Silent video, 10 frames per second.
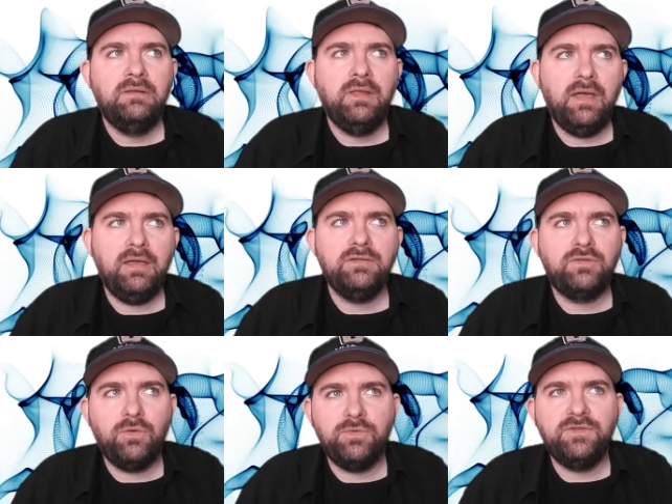The highest
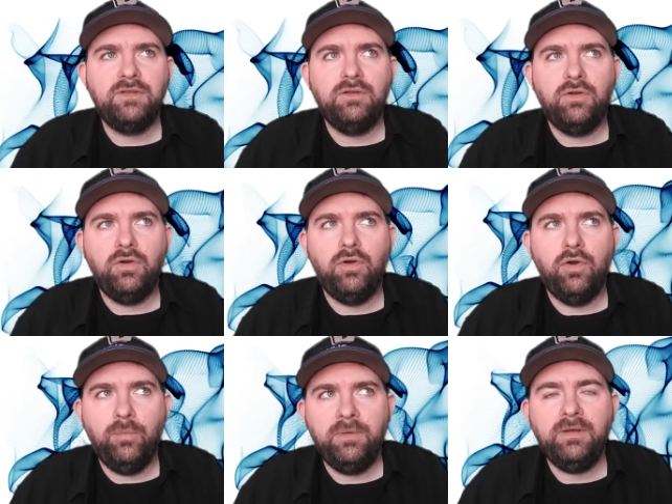grossing
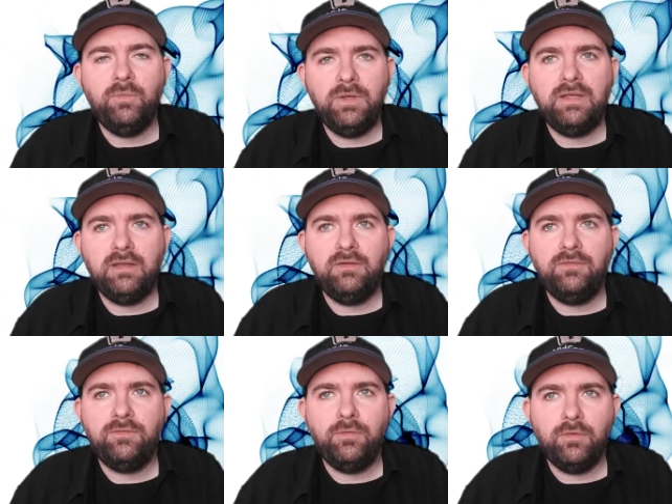opening weekend
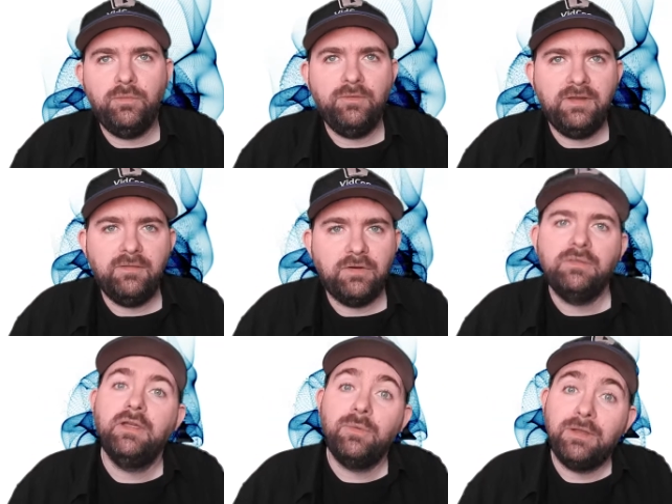for a movie ever.
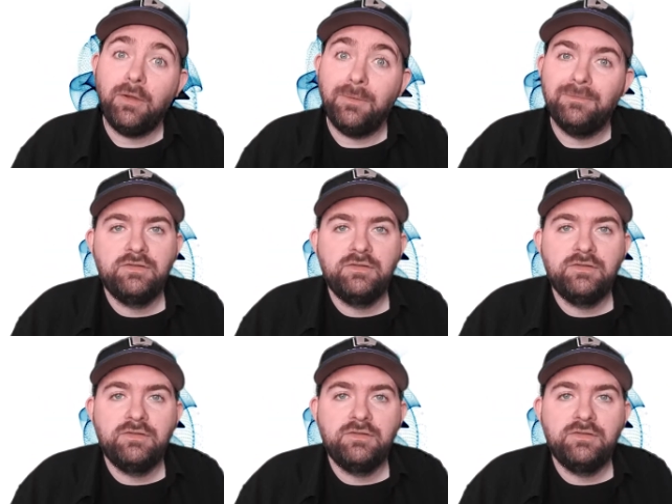There we go.